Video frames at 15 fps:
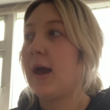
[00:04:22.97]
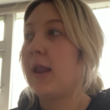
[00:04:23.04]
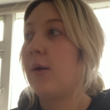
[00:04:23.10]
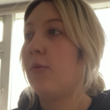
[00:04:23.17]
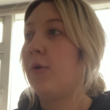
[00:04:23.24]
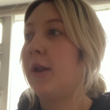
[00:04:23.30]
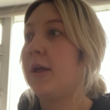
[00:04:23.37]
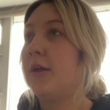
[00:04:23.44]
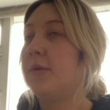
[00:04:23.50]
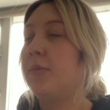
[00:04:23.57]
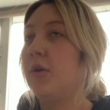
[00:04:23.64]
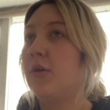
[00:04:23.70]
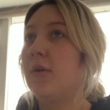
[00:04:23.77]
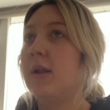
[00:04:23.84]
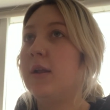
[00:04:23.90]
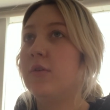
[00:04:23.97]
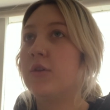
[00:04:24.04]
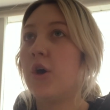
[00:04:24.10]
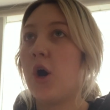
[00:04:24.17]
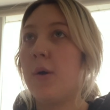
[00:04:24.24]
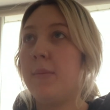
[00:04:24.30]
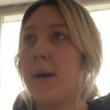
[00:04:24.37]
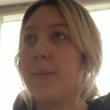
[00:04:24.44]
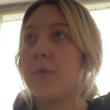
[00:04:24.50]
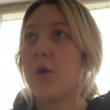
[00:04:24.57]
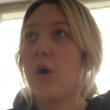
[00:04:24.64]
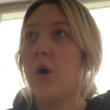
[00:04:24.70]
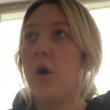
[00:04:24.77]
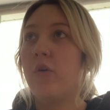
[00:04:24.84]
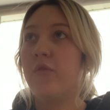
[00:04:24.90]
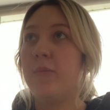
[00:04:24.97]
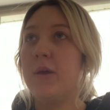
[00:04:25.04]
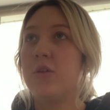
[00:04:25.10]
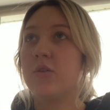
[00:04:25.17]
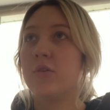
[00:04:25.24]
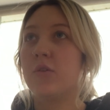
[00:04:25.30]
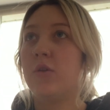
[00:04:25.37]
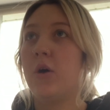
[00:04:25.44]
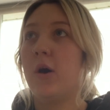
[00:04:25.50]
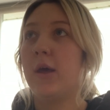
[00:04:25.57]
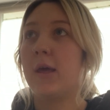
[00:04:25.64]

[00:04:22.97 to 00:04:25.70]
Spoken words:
And I'm really going to put you on a little time lapse of me just